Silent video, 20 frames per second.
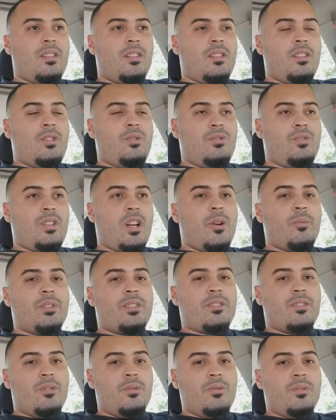you start
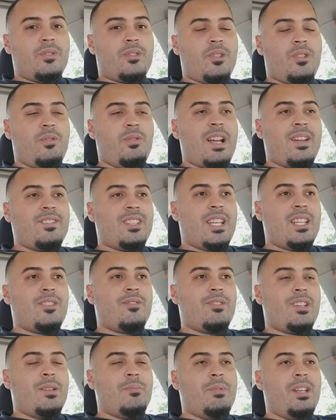with 2, so you'd have to get
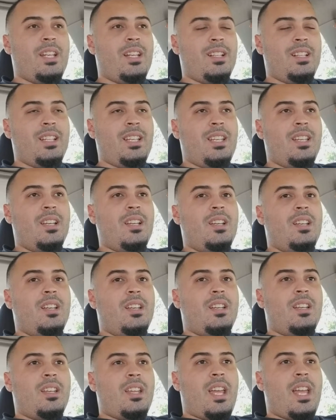3 immediately,
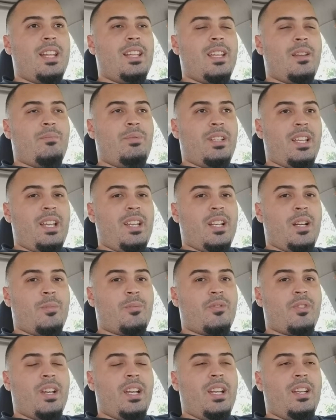and then play an
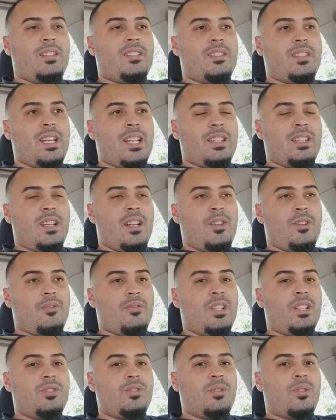upgrade to get the other
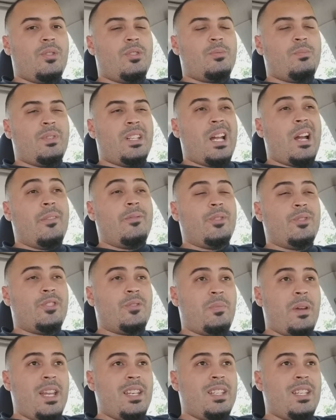resource. But now if you
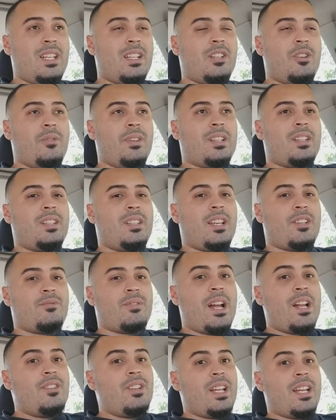spend it, going to the next
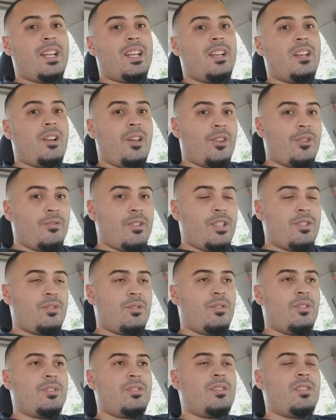round, you got to get another
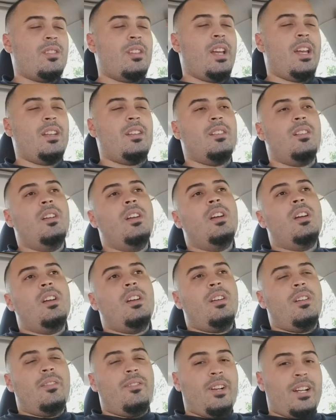resource to then
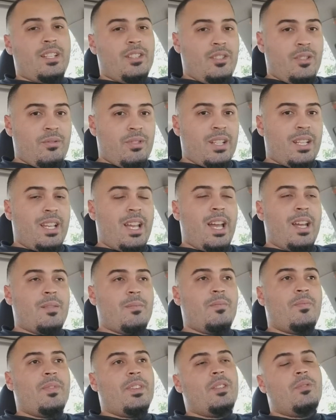fucking do it
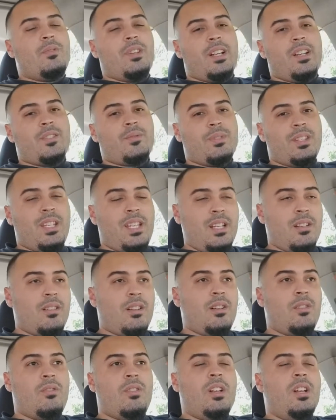again. Whereas with
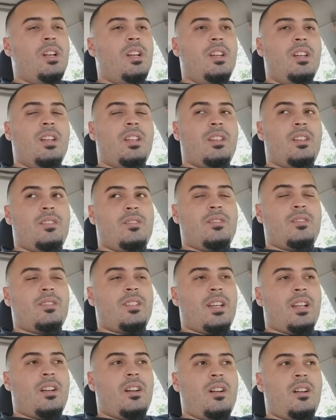Hero, you're just
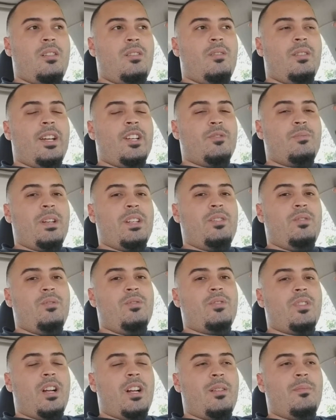like, oh, here's my
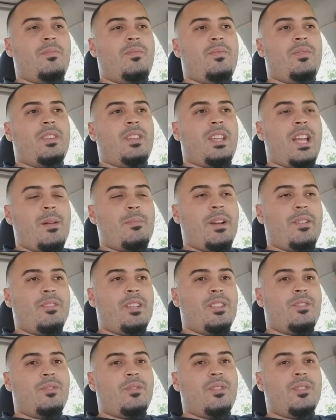2-drop, got my
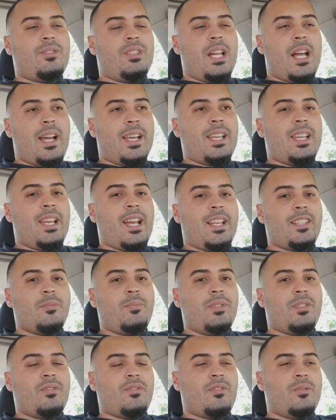resource, now I can cast a
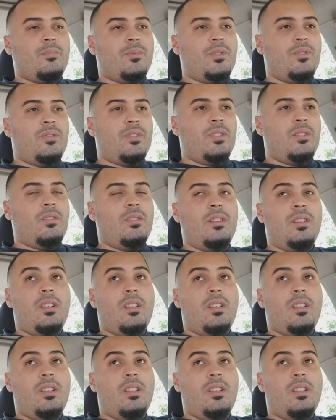piece of removal.